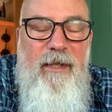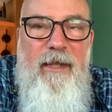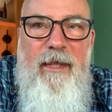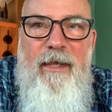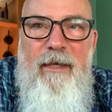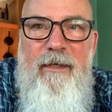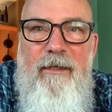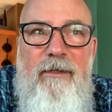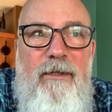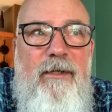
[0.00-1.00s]

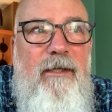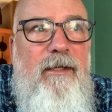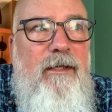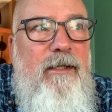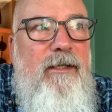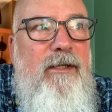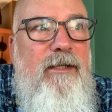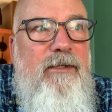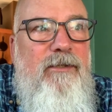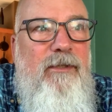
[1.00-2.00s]
and in
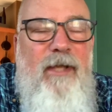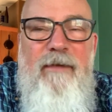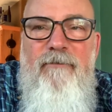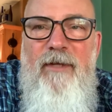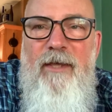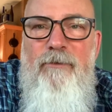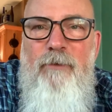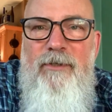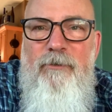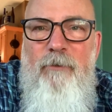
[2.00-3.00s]
his life, death,
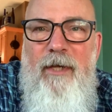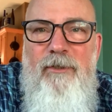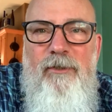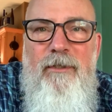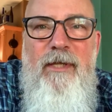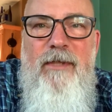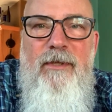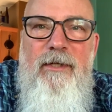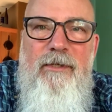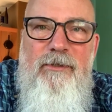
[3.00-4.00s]
resurrection, and
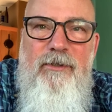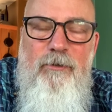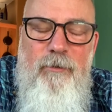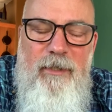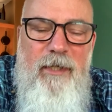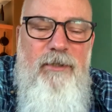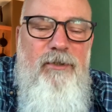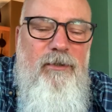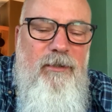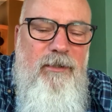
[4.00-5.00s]
then his
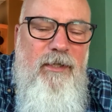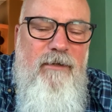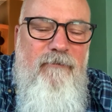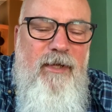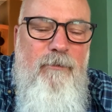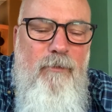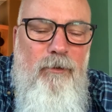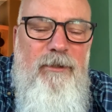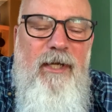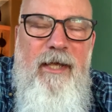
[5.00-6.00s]
creation of a
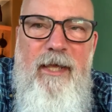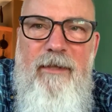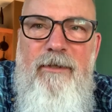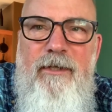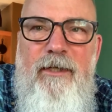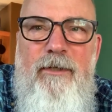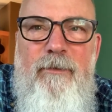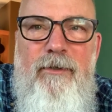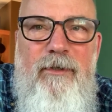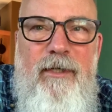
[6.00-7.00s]
multi-ethnic
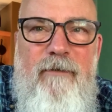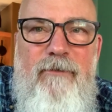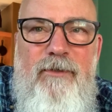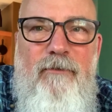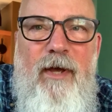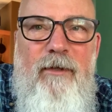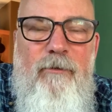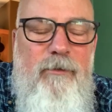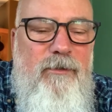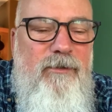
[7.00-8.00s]
community of his
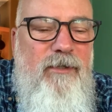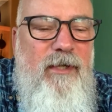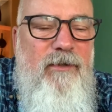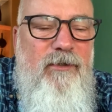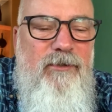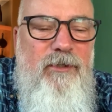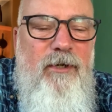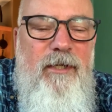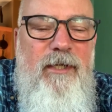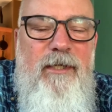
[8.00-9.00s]
followers. And then
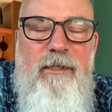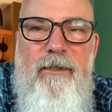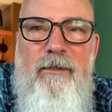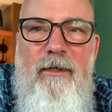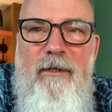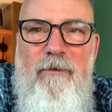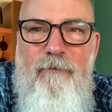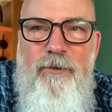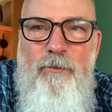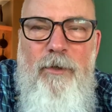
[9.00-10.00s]
starting here,
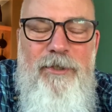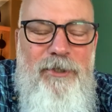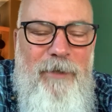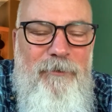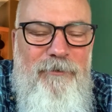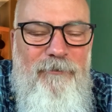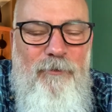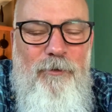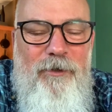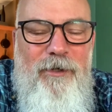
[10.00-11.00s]
verse 1, chapter
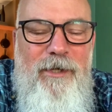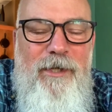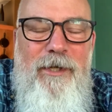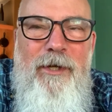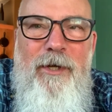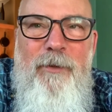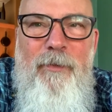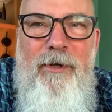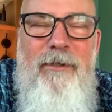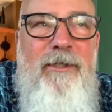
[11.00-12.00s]
4,
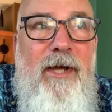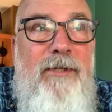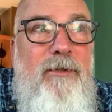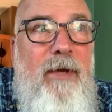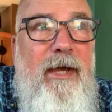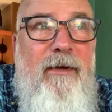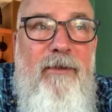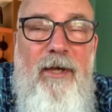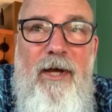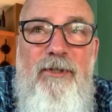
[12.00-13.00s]
Paul talks about how the
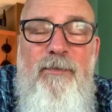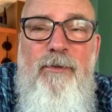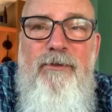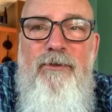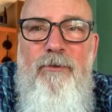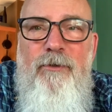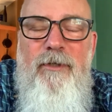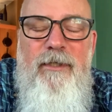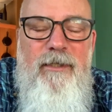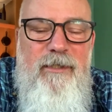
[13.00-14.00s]
gospel
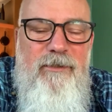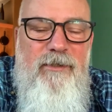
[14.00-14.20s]
story is